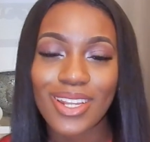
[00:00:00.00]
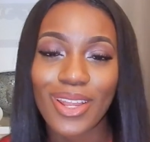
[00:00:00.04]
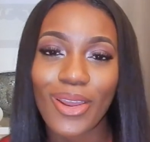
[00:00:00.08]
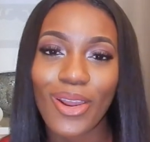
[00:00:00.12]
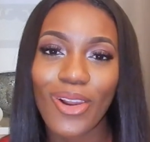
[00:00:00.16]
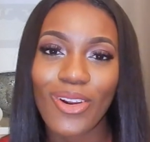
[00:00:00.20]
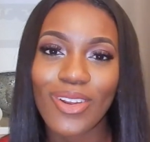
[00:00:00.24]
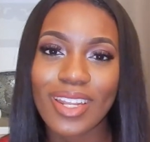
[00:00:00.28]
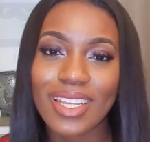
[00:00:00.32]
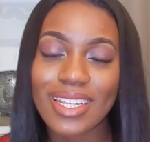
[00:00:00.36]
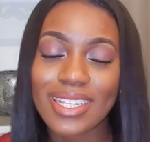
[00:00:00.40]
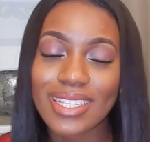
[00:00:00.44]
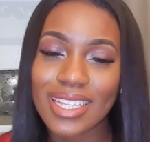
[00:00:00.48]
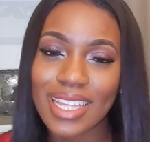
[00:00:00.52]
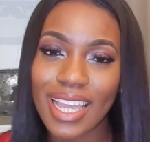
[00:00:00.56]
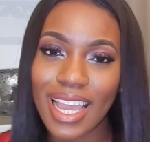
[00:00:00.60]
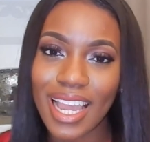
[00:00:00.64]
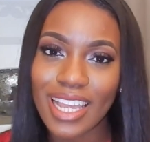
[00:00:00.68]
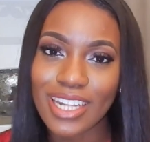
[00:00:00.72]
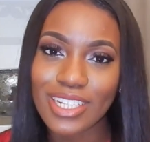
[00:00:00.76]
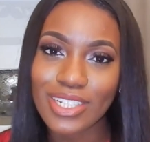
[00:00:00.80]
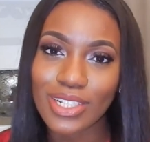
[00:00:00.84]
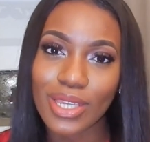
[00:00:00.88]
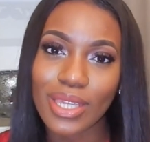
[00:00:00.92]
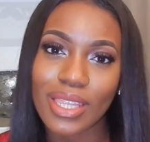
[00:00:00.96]
No, honestly, honestly,
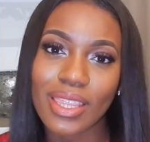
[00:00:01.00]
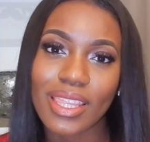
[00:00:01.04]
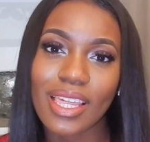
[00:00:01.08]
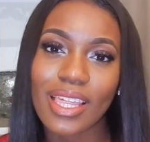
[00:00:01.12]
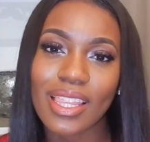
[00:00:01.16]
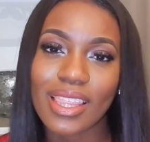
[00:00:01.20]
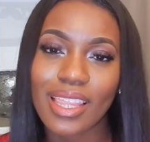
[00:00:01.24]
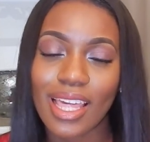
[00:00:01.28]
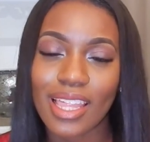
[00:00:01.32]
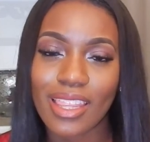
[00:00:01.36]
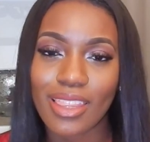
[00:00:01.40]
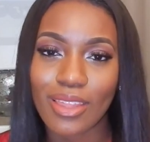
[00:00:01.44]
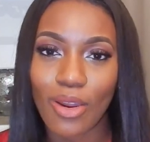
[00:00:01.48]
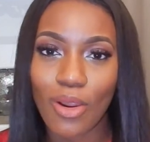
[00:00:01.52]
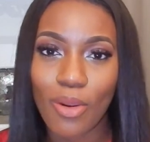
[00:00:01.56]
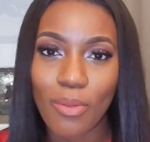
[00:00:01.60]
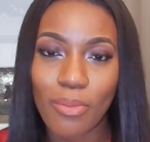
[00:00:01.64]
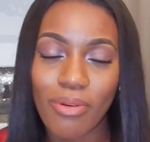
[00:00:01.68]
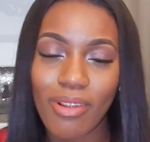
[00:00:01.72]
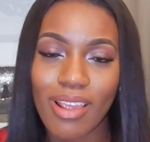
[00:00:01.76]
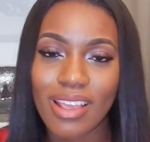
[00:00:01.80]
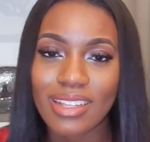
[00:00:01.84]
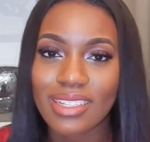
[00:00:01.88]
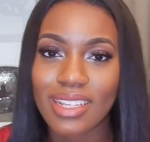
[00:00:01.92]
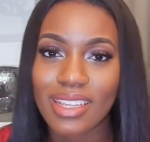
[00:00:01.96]
I do think that the whole
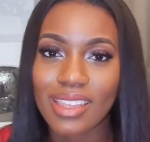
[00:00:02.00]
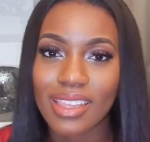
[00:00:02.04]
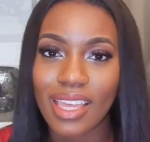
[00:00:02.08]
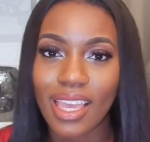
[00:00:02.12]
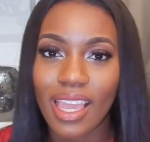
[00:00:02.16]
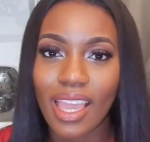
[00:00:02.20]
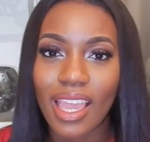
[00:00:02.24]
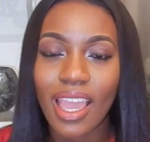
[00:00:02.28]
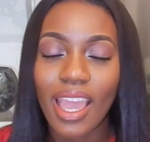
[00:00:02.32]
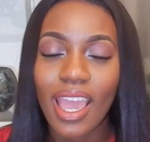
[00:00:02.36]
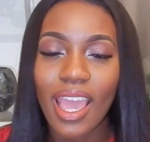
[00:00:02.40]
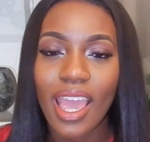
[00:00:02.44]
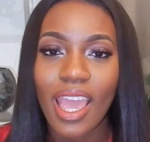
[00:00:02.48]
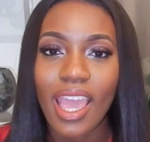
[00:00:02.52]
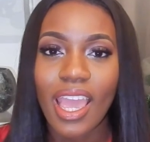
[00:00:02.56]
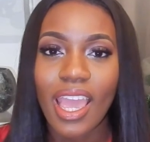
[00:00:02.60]
present thing